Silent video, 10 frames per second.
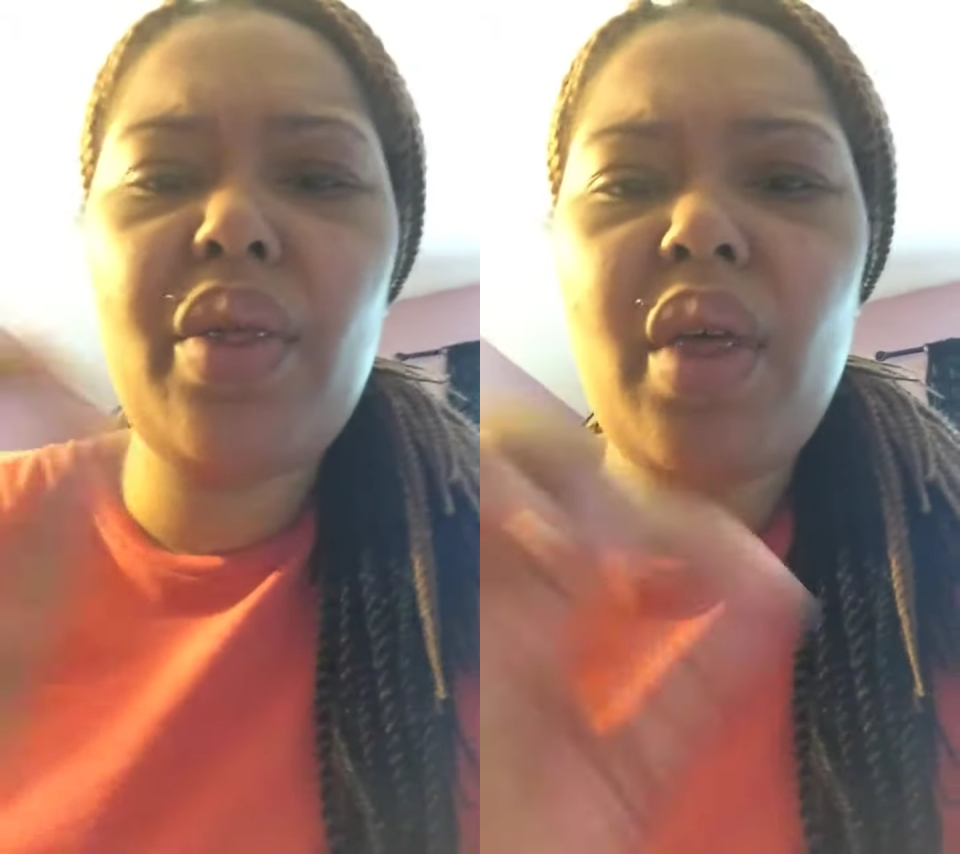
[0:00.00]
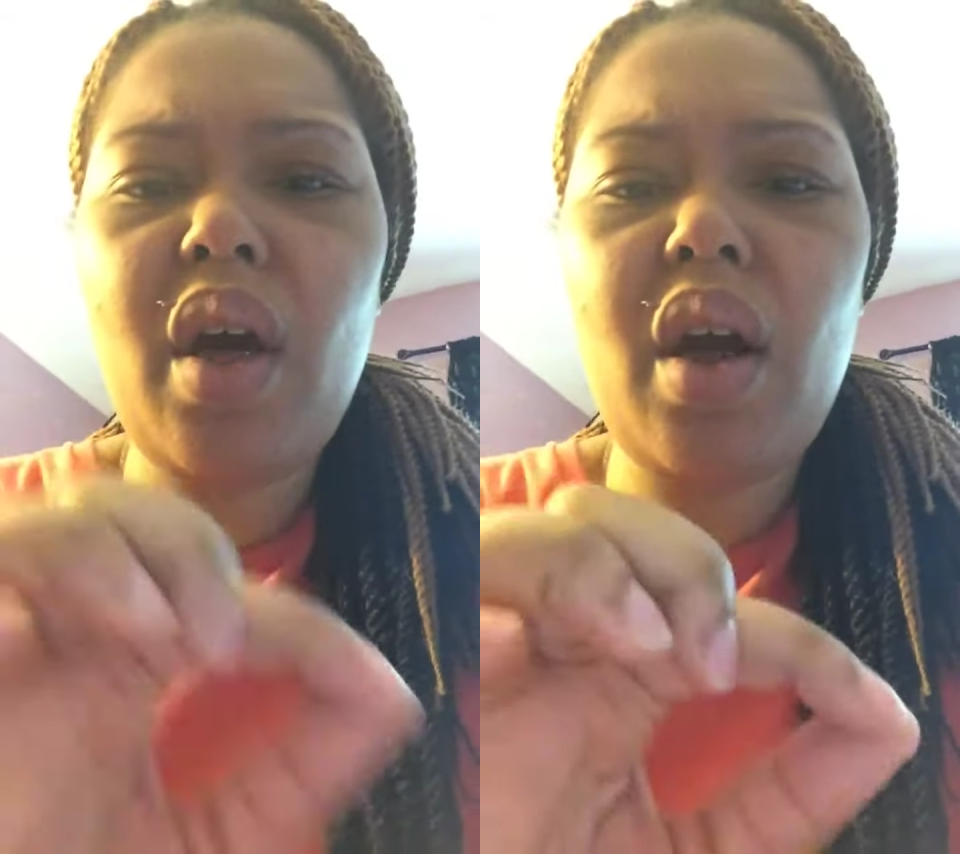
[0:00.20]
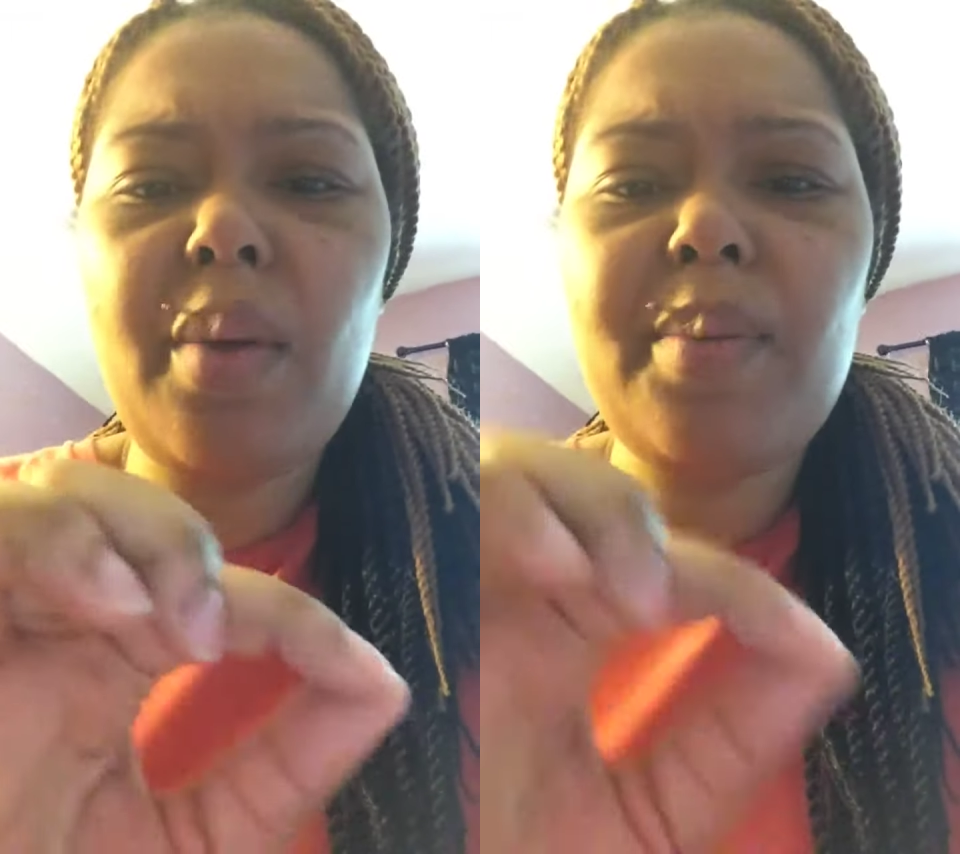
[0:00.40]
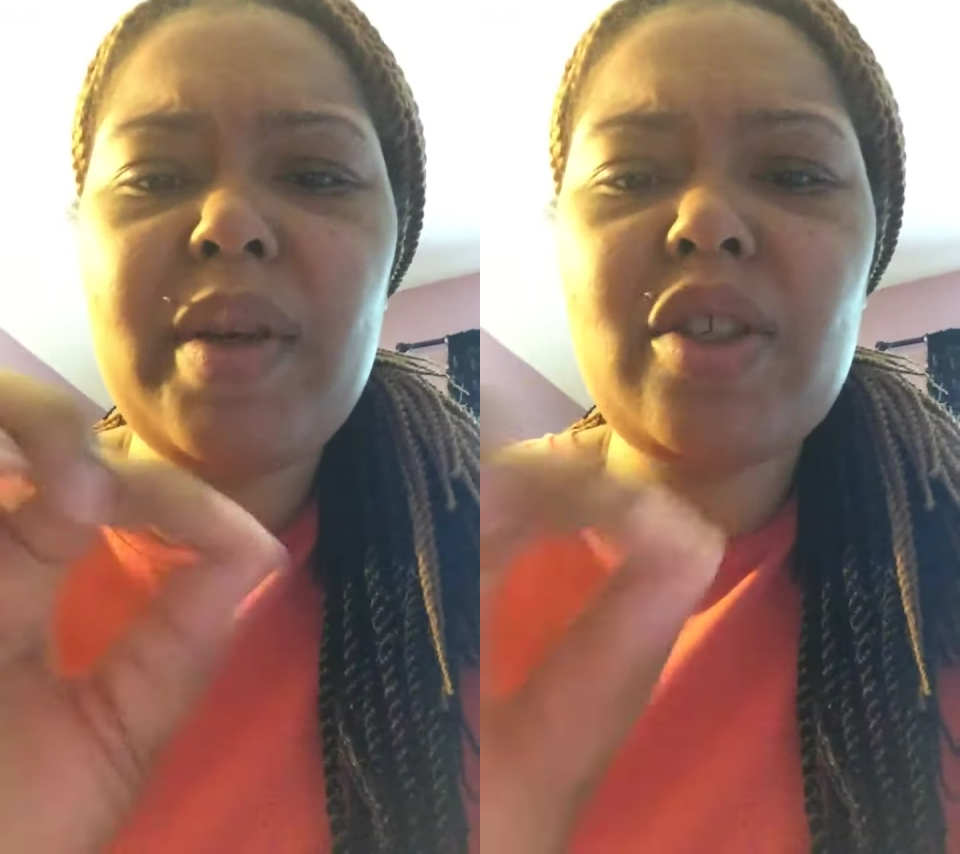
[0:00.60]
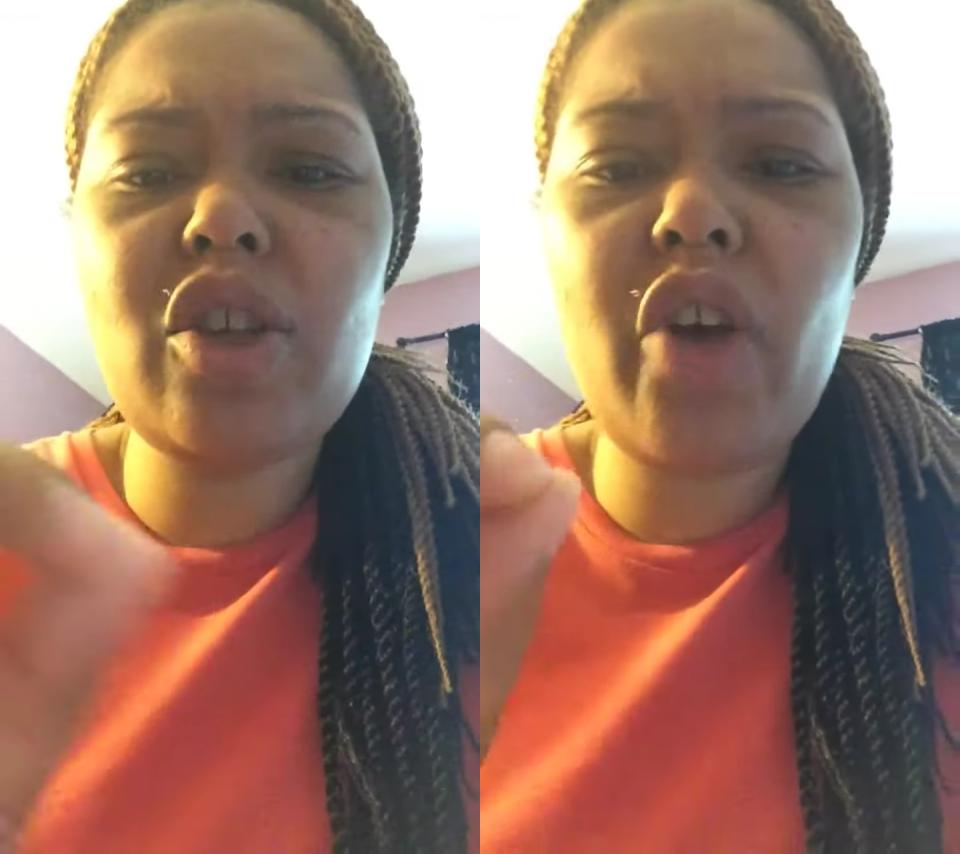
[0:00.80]
the
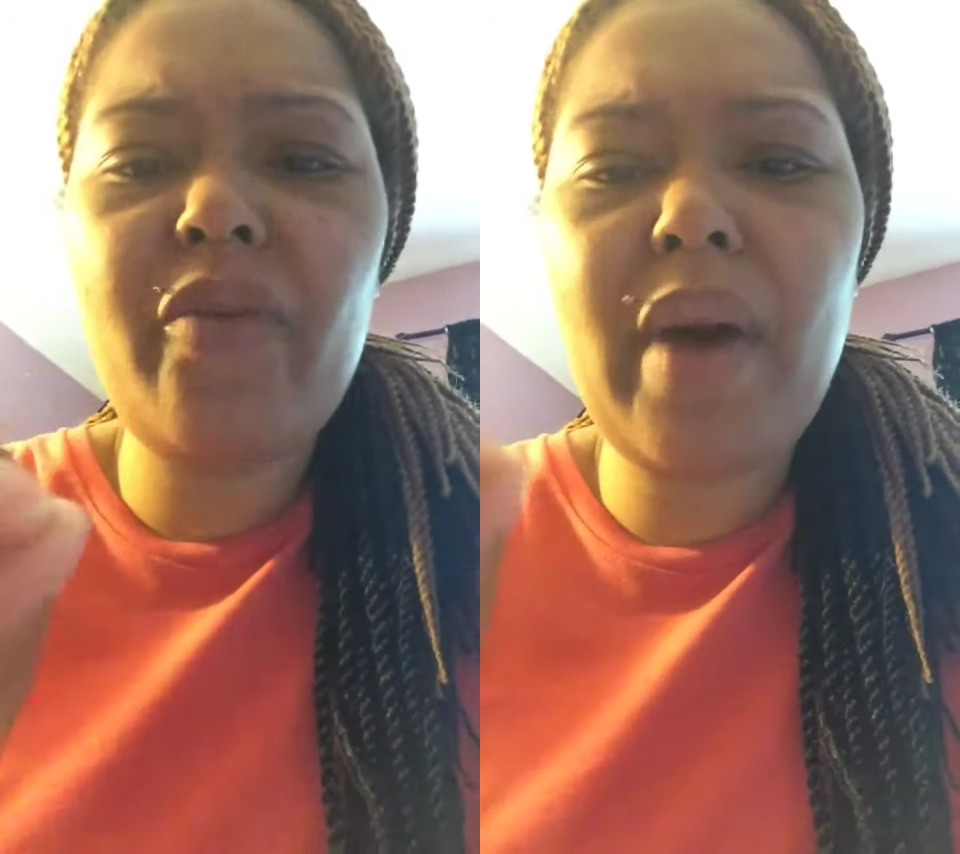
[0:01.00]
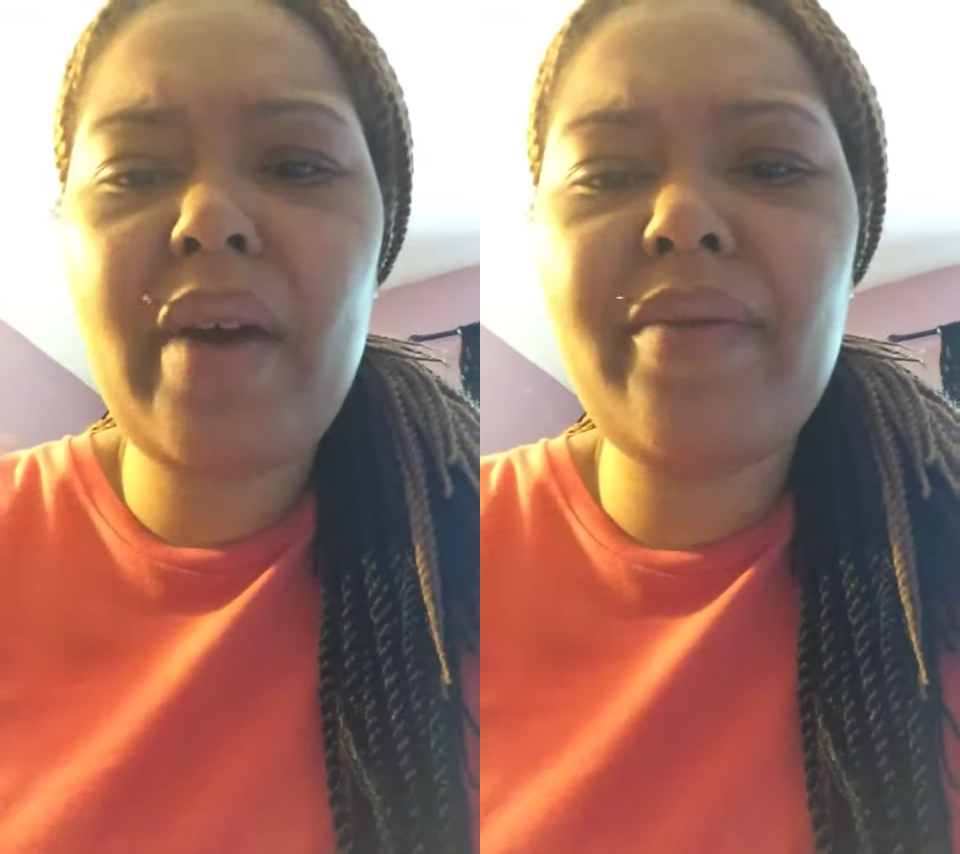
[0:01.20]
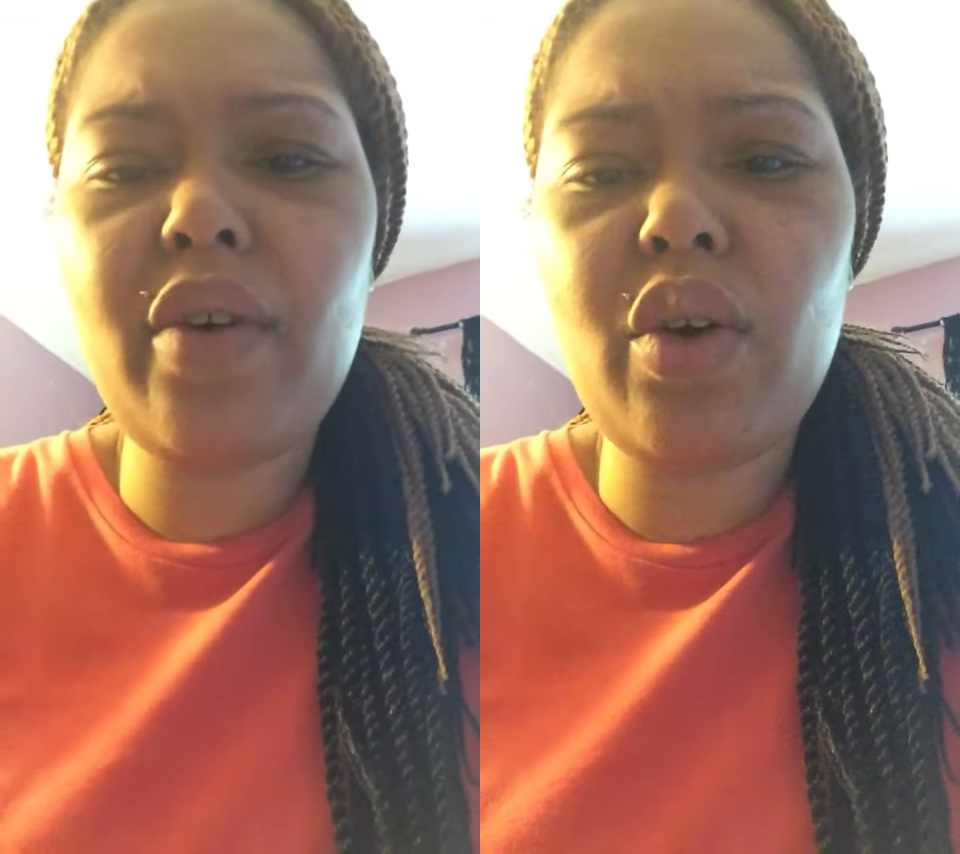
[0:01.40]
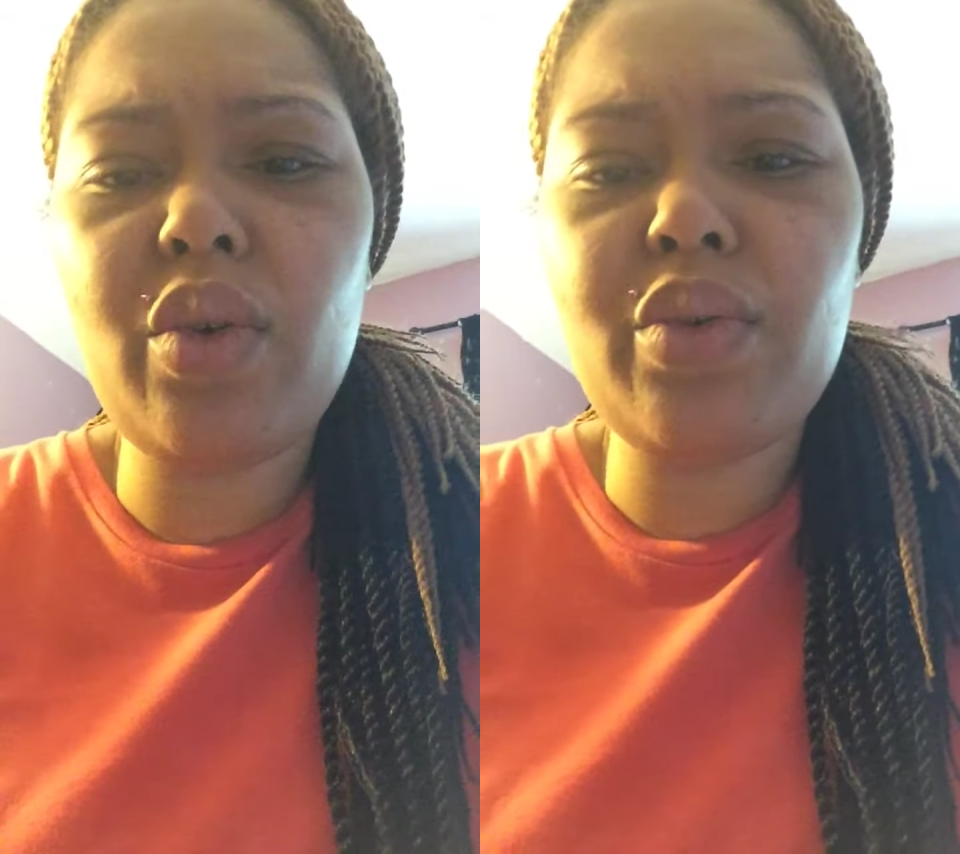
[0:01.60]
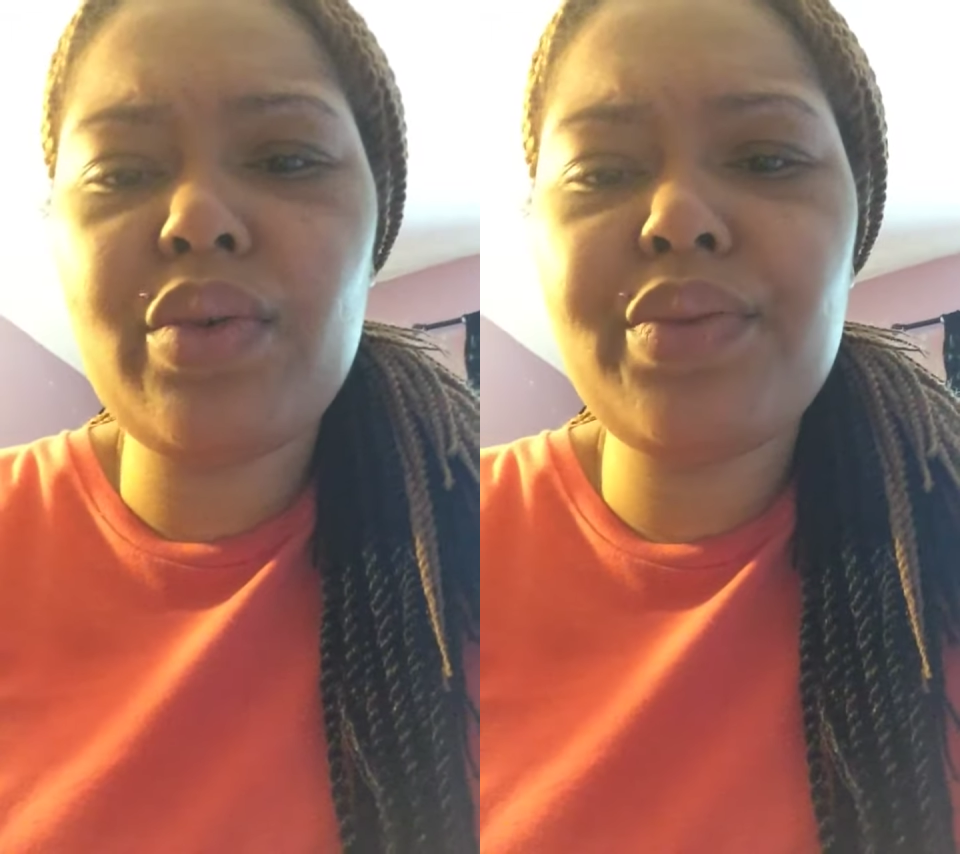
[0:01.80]
picture of my
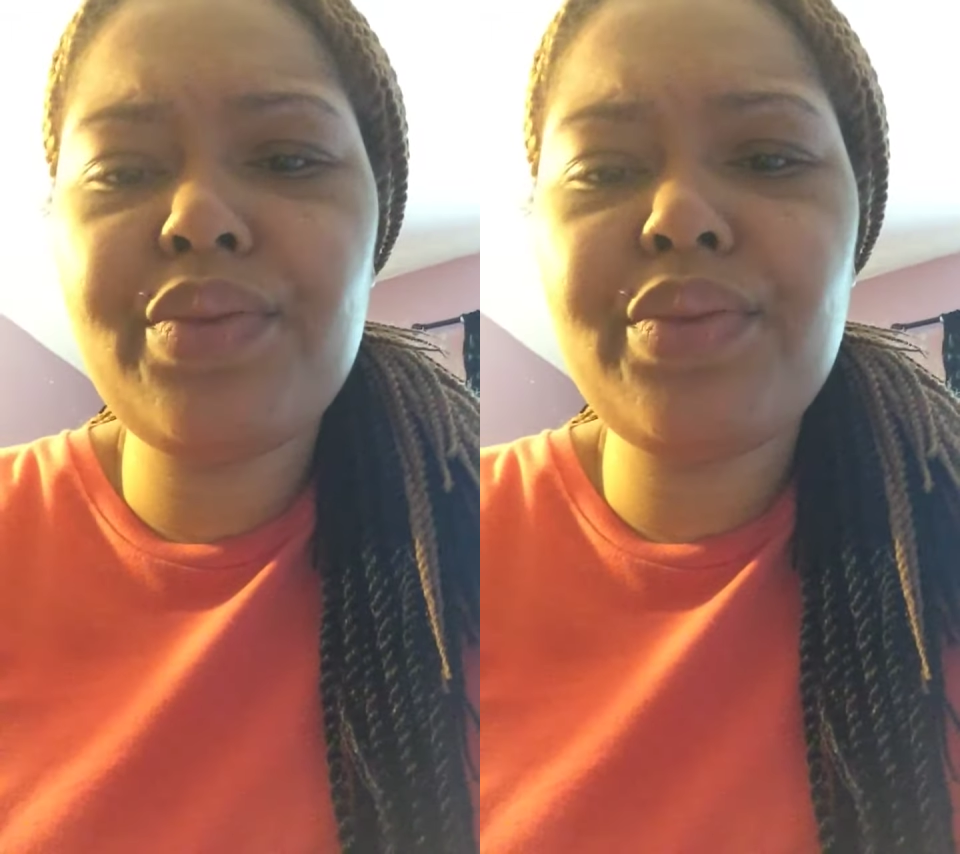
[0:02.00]
phone